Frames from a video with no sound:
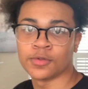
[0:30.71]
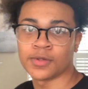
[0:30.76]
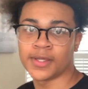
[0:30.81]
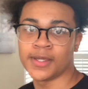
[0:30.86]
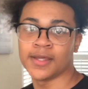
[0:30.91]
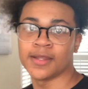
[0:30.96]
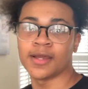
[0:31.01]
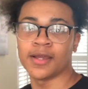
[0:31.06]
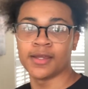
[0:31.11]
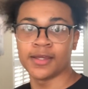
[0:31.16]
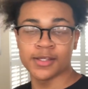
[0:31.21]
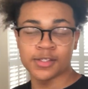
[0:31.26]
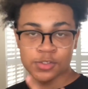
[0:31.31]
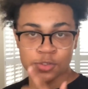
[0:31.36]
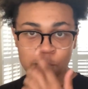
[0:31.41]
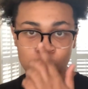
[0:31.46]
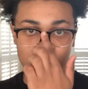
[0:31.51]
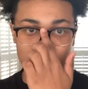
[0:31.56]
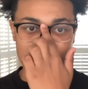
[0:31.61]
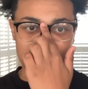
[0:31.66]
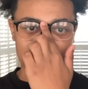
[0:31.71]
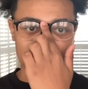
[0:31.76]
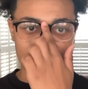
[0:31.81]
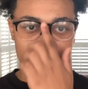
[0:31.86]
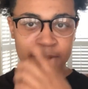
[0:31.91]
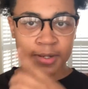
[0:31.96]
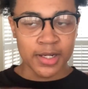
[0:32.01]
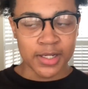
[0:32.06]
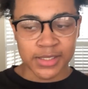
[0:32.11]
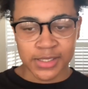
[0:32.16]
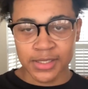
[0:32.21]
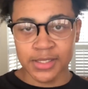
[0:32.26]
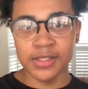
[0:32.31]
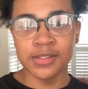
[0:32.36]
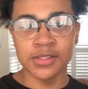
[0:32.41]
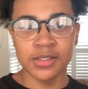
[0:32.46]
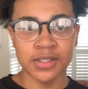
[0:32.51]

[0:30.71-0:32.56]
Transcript: can like get 2 of the same pair of jeans,